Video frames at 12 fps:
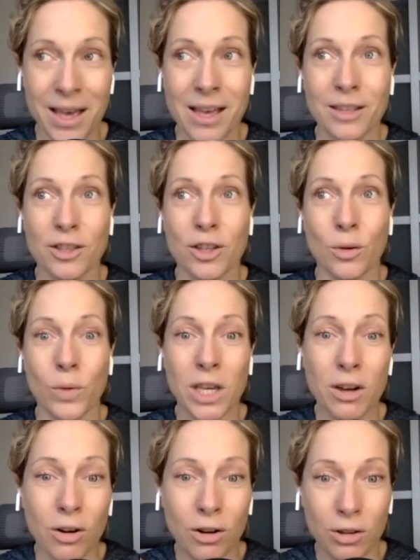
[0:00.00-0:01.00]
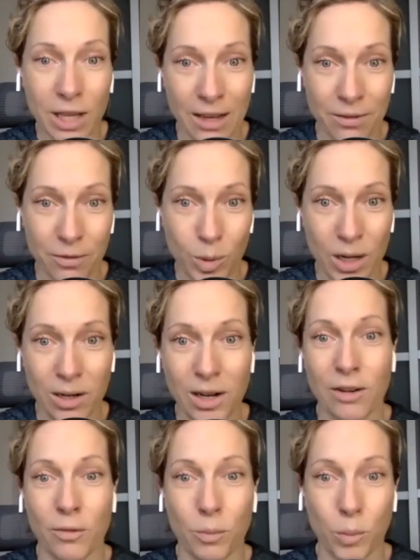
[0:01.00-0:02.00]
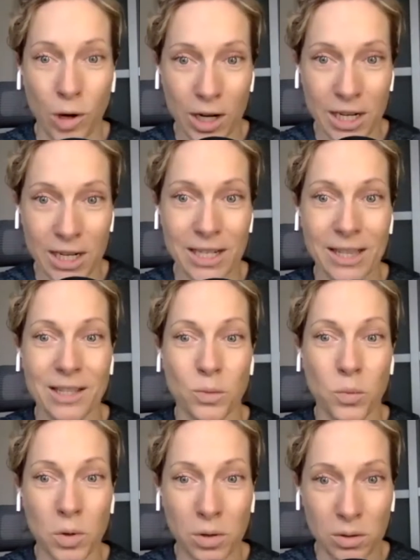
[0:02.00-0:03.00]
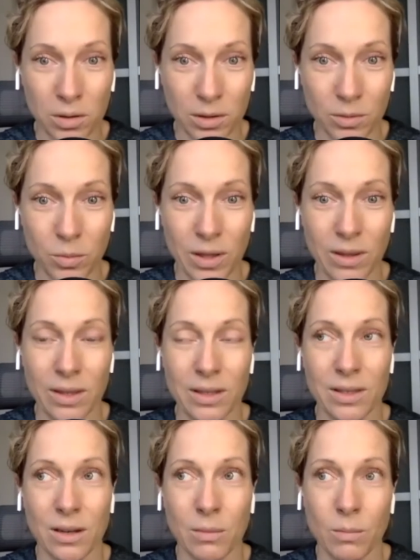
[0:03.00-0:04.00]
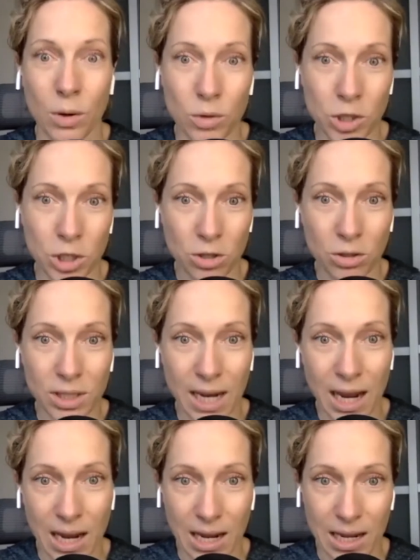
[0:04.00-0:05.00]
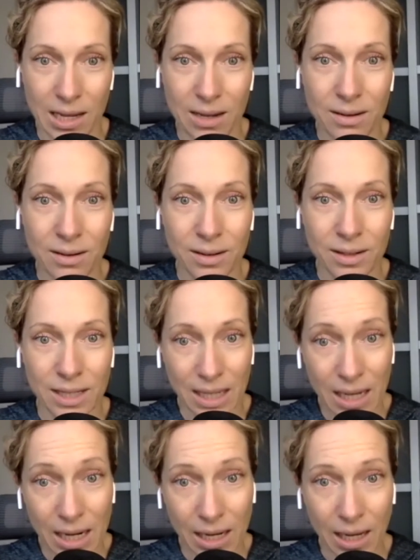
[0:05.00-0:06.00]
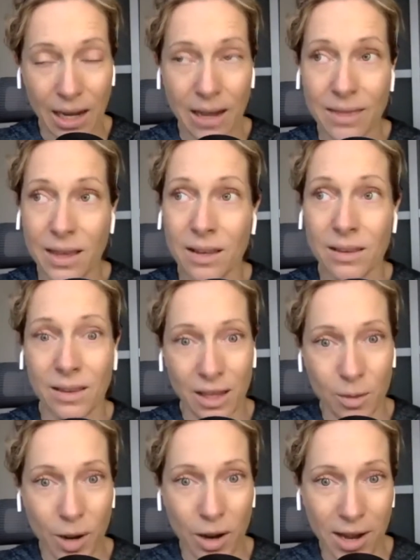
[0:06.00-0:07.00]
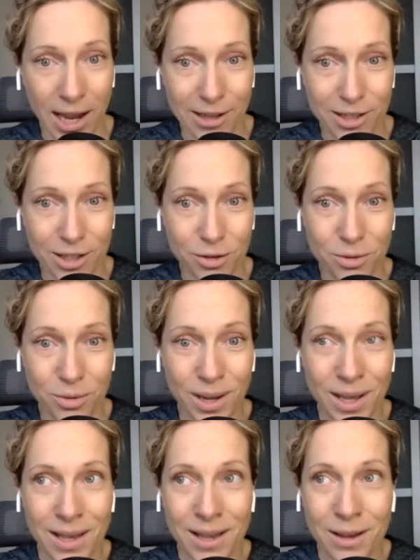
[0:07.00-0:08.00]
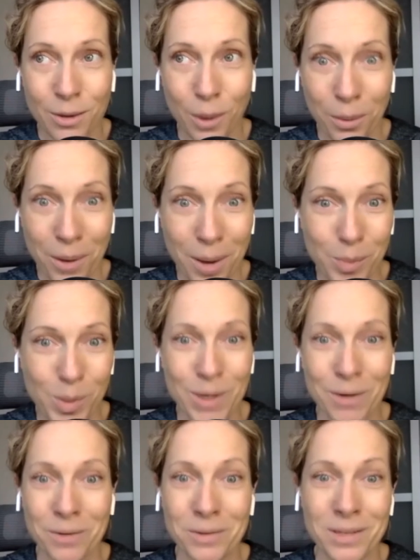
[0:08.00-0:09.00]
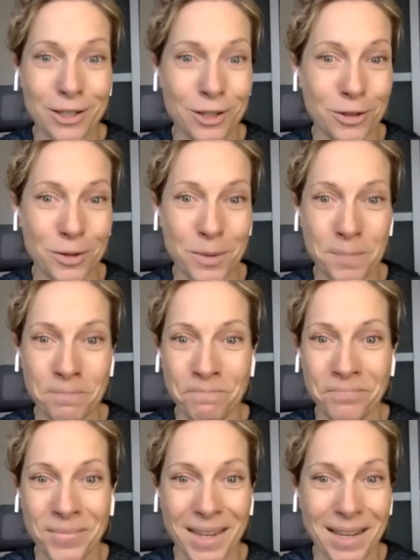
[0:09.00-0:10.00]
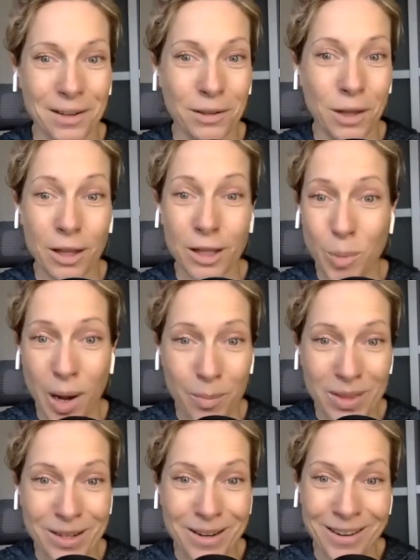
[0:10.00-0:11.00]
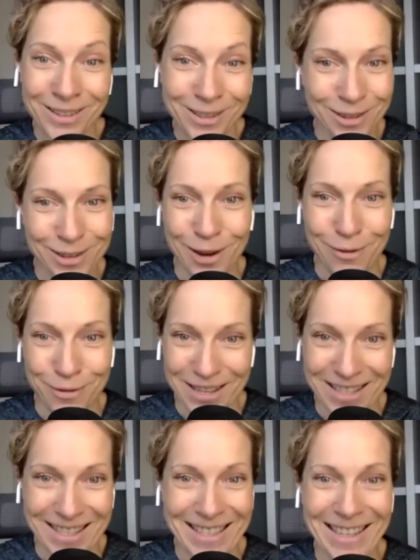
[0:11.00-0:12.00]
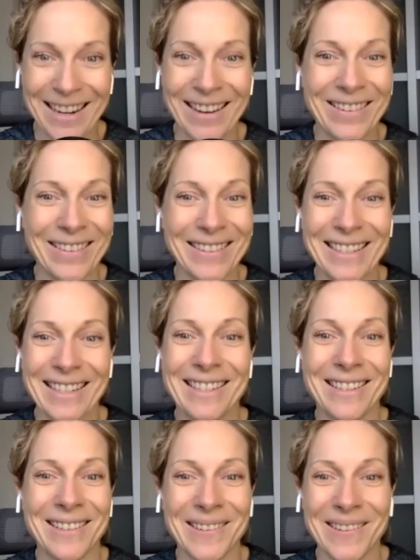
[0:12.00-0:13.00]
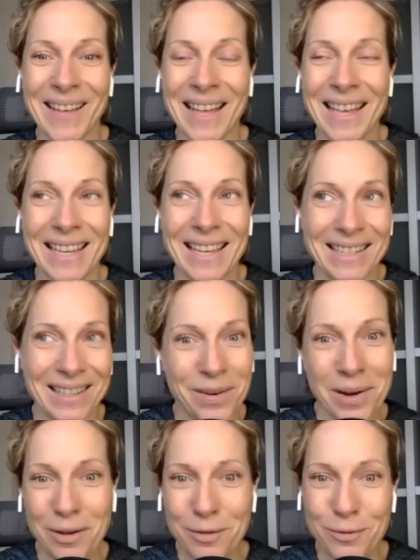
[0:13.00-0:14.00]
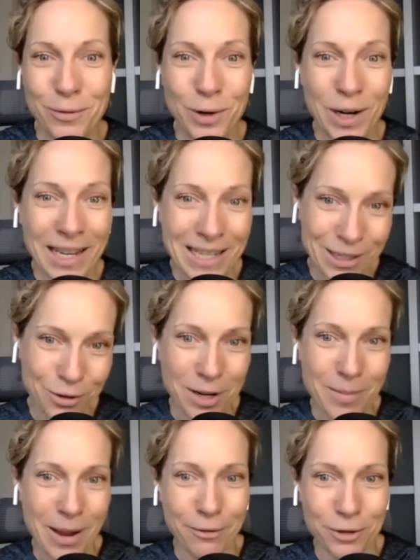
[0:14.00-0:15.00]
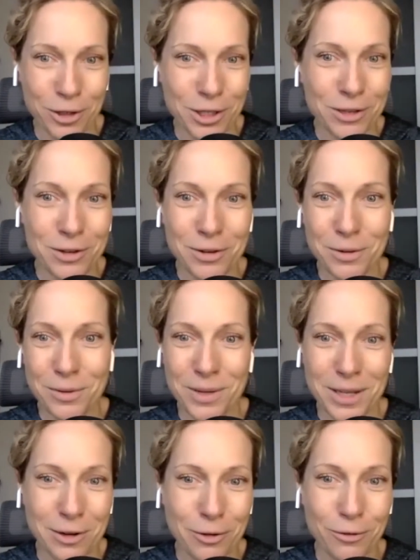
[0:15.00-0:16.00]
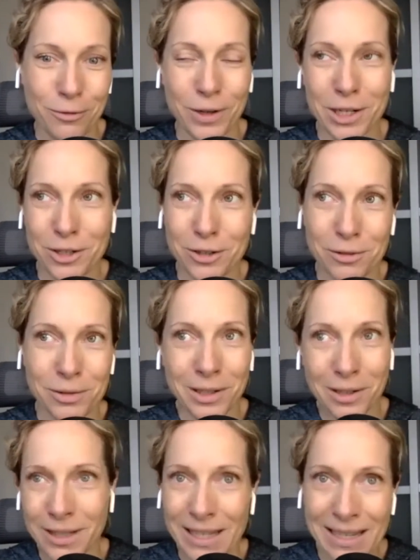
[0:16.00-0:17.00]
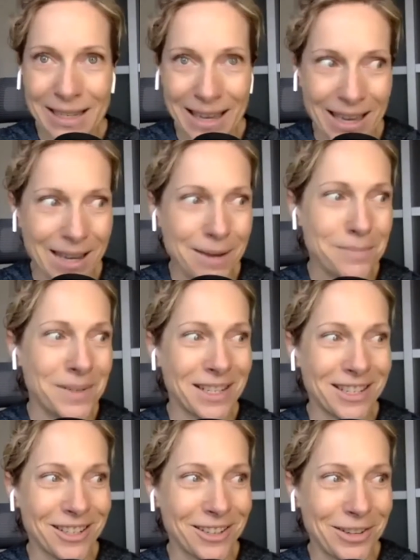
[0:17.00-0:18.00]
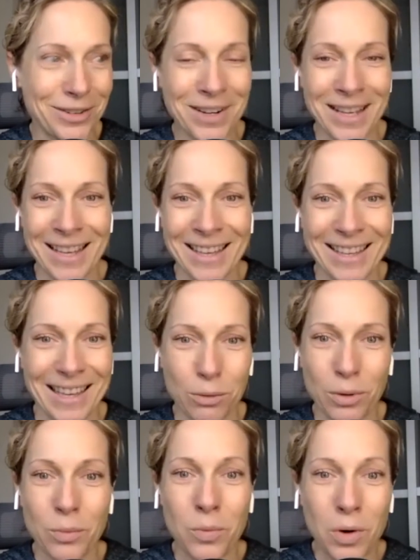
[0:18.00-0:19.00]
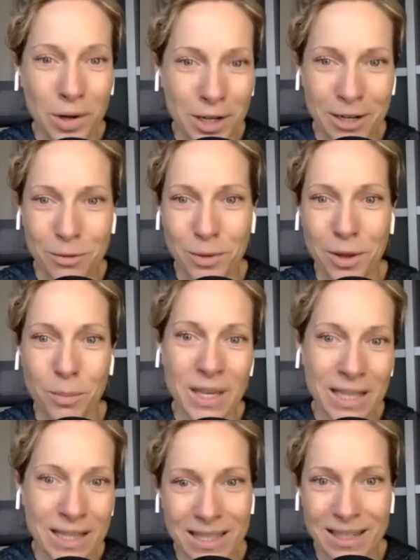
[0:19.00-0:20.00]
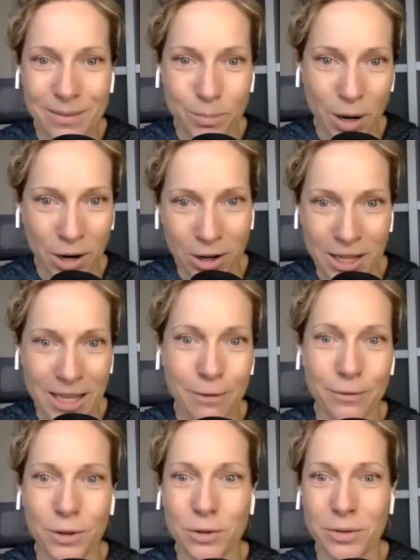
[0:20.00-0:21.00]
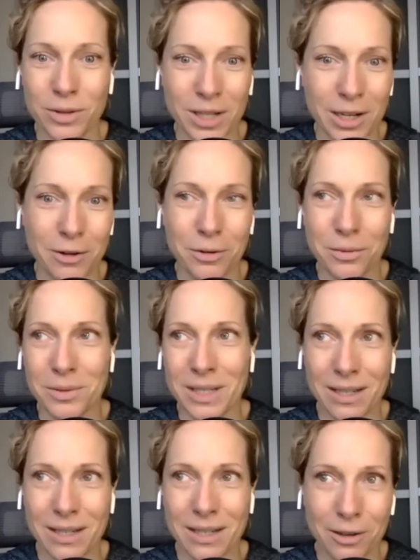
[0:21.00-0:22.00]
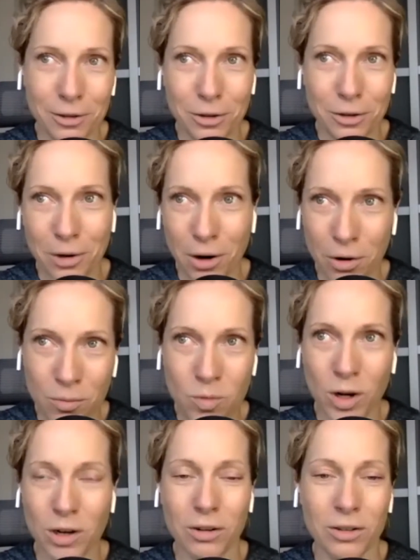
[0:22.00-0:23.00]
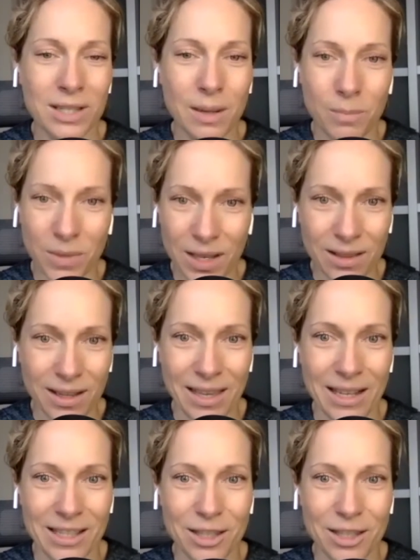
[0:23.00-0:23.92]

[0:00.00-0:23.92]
So we all have been kind of brought into this world with this emotional tie to eating. And then think about, as you grow up, did you get a lollipop at the doctor's office? Did you get to go out for ice cream after you finished your little league game? Did you get rewarded with a pizza party if you did all your homework or something like that?